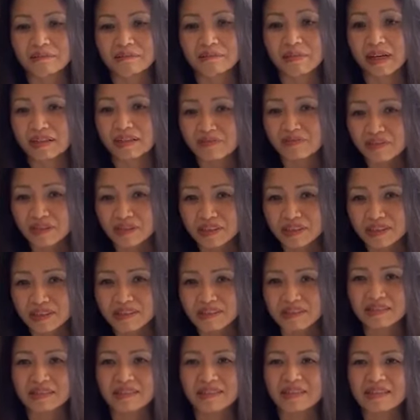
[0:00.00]

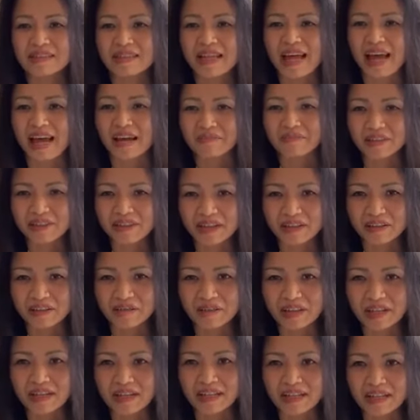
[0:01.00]
mindfulness, it's having that
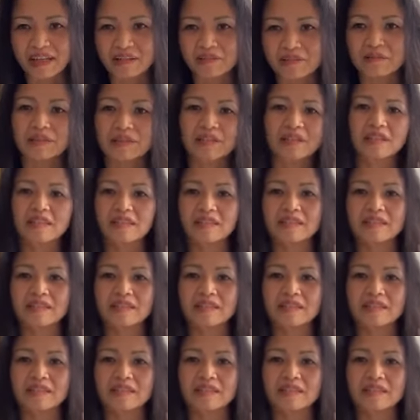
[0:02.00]
great network,